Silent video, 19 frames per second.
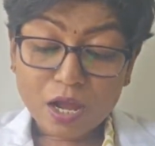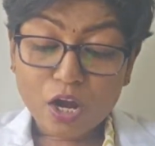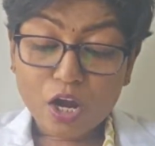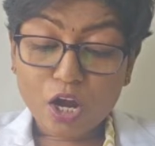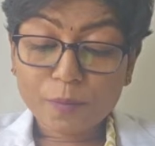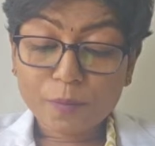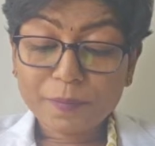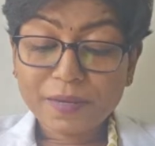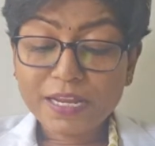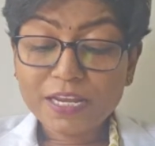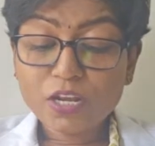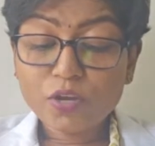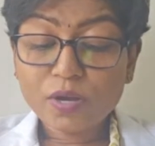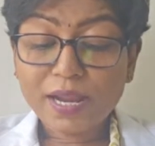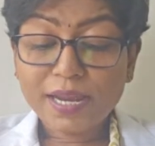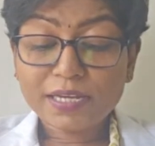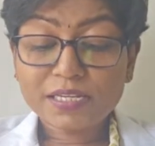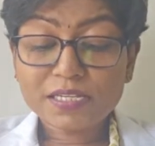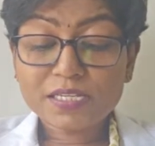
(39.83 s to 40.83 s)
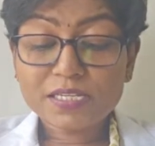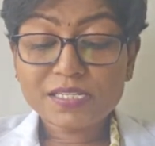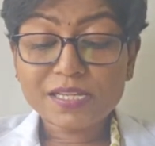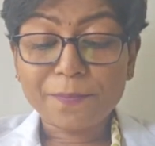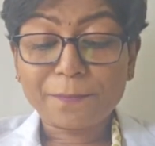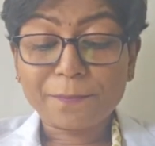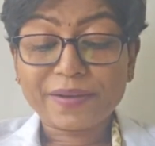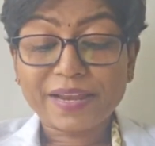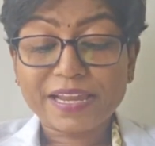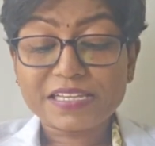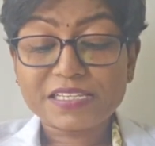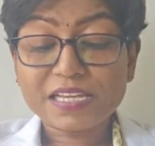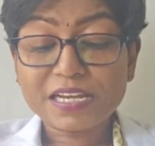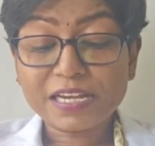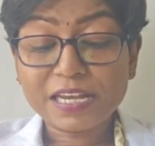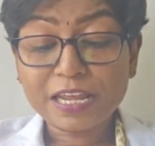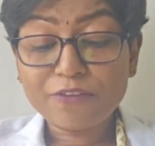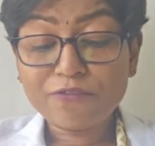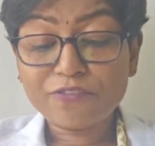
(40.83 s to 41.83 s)
Optic neuritis is a
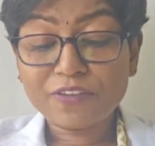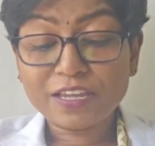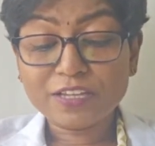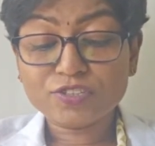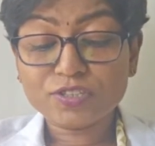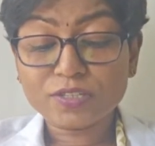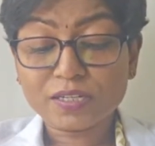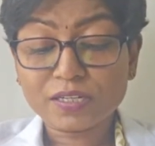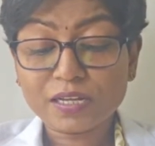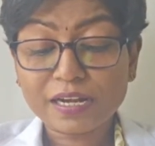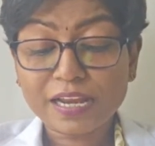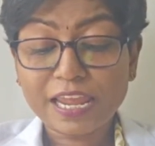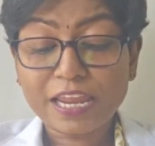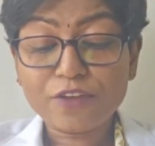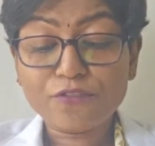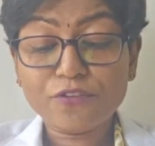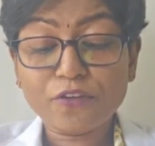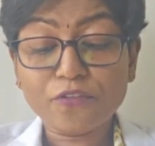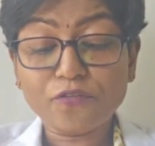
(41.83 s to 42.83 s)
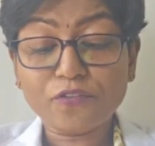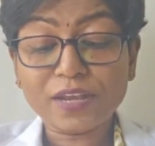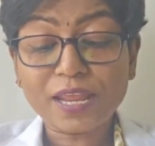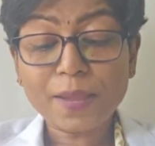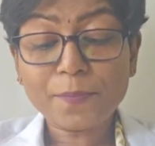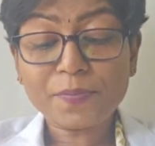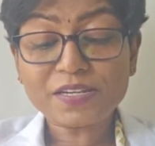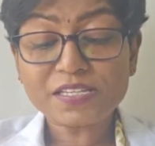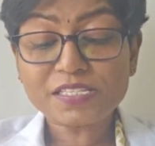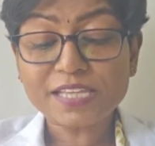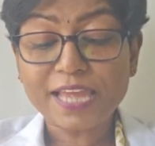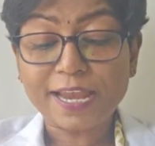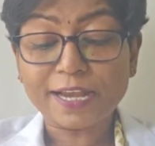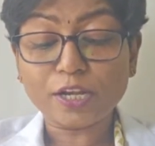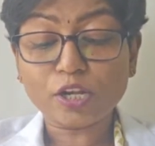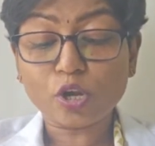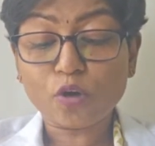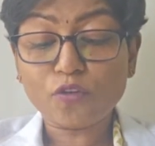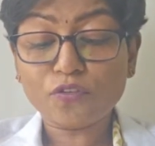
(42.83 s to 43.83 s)
presenting feature in
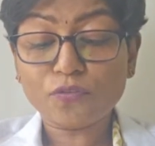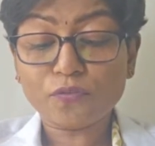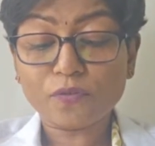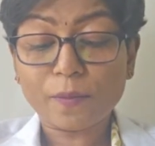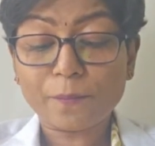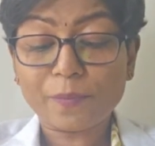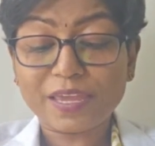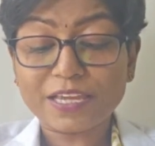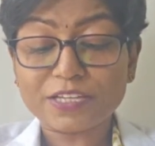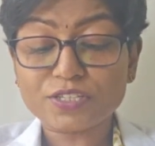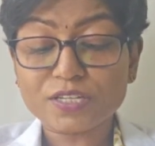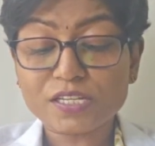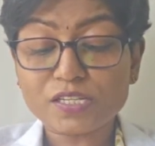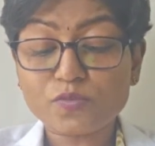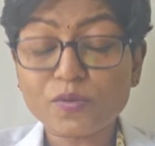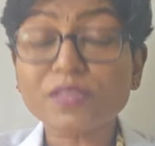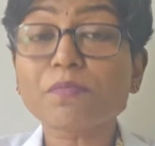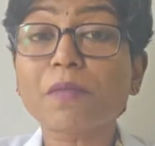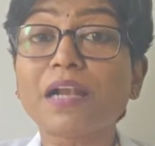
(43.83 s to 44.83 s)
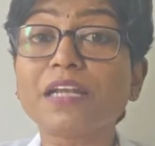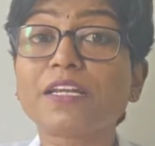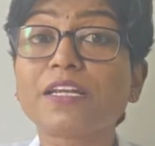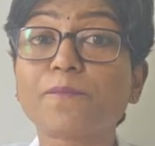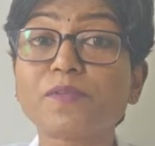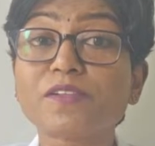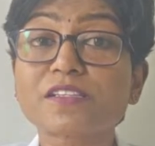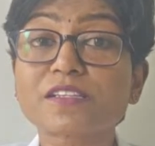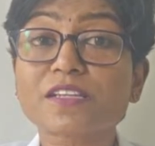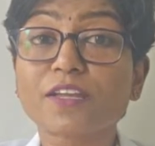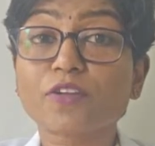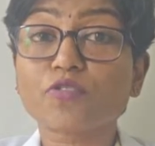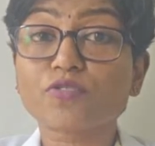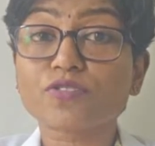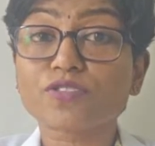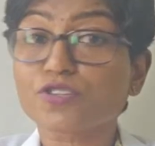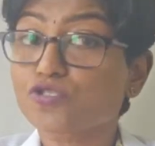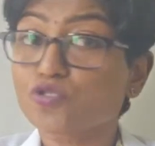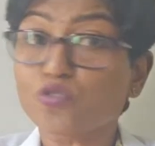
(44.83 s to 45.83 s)
50% of patients with multiple
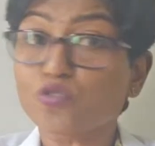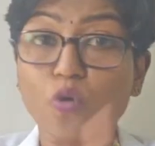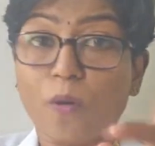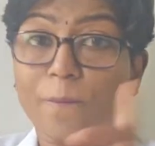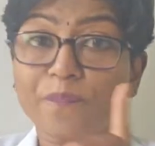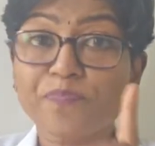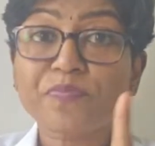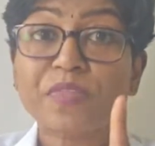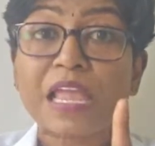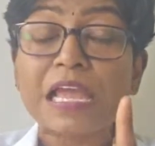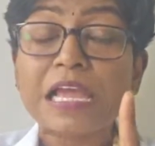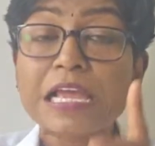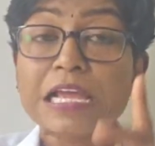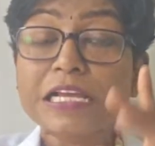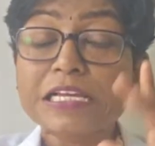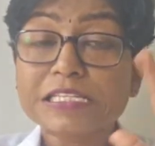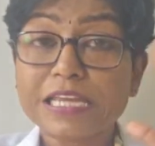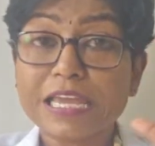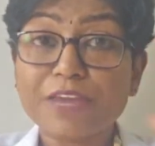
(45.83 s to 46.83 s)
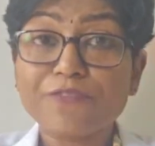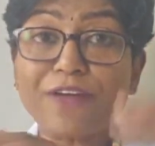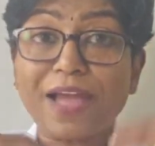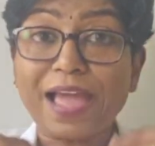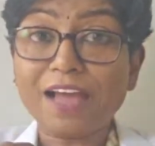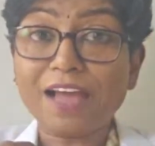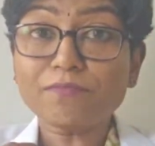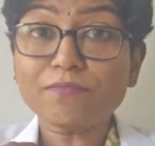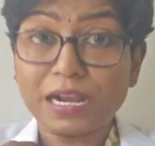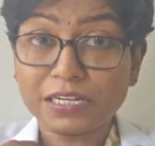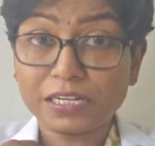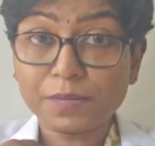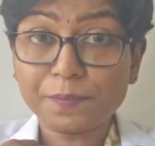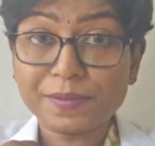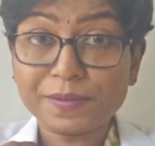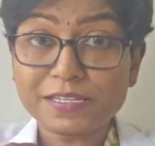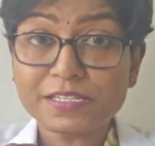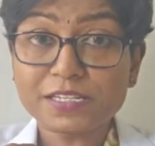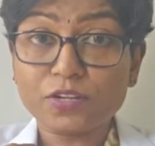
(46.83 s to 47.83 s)
sclerosis. No. See, if I have
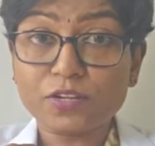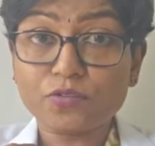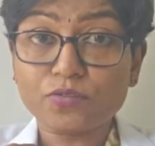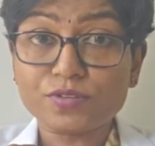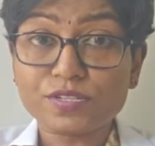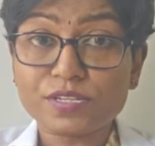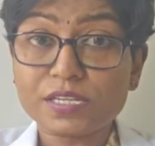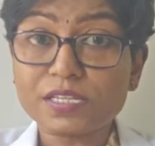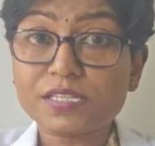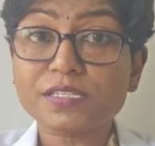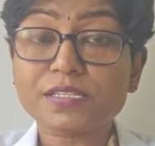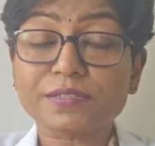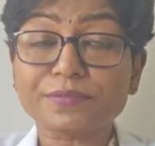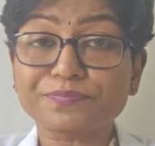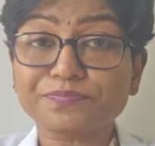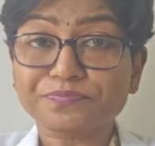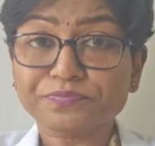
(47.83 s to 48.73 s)
multiple sclerosis,